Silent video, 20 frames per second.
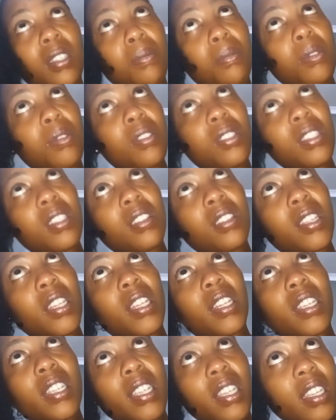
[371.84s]
about
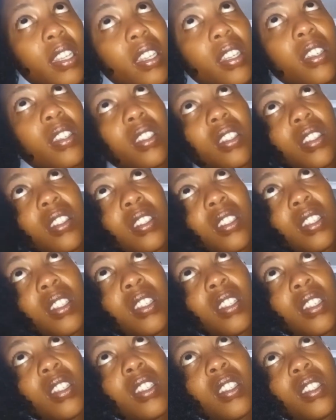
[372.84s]
synthetic hair.
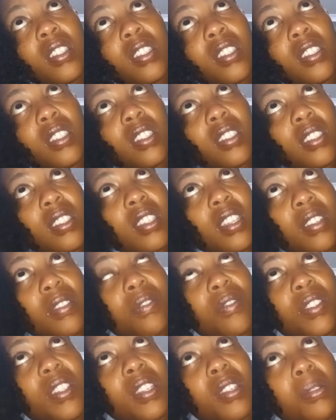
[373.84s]
It's
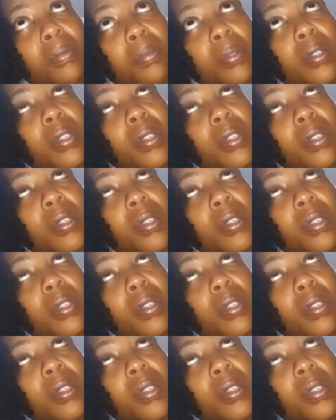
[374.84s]
effed up.